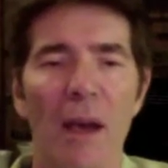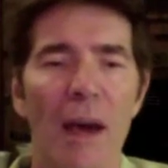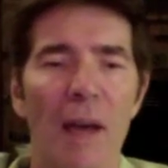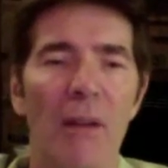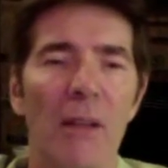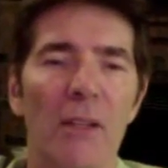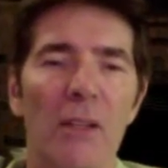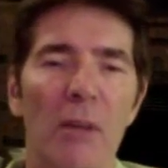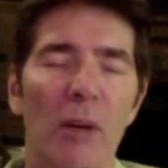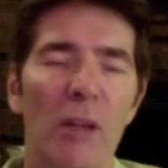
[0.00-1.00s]
I've had a
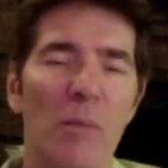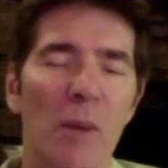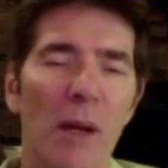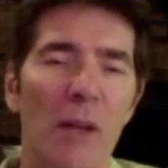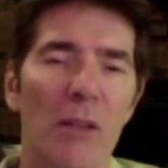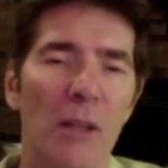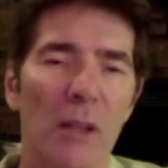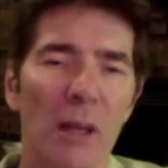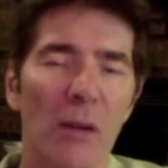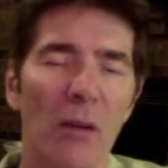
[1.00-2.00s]
similar experience
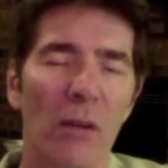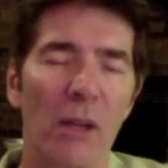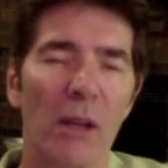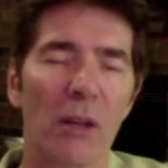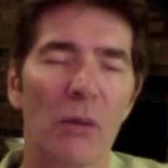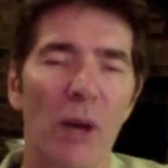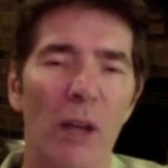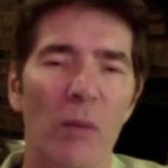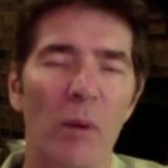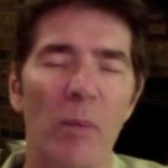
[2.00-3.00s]
over the years while I
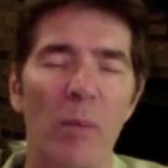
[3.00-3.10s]
was putting